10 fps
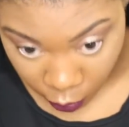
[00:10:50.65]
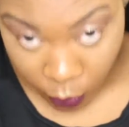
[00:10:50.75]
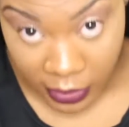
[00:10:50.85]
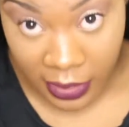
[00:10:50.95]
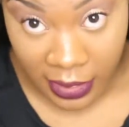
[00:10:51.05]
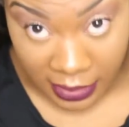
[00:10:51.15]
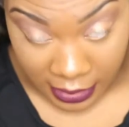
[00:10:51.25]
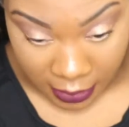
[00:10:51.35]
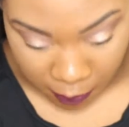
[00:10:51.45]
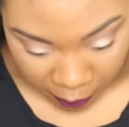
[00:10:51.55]
the wig in
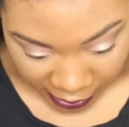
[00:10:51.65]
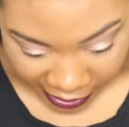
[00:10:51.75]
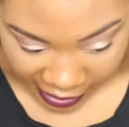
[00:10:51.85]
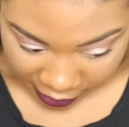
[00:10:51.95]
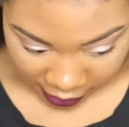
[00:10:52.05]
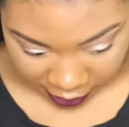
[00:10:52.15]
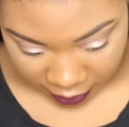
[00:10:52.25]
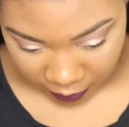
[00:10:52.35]
the back.